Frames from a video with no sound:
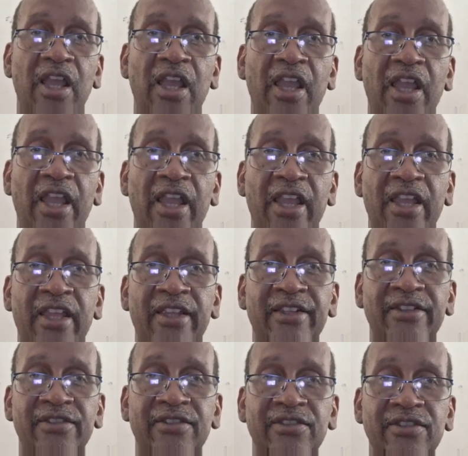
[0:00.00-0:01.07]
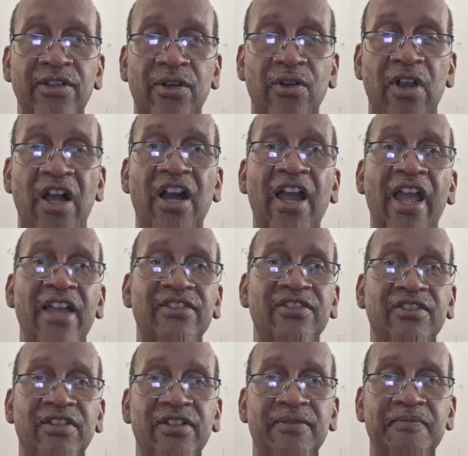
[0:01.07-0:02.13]
and
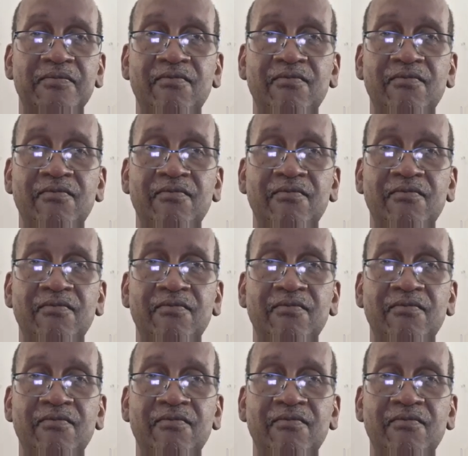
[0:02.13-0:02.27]
Alaska.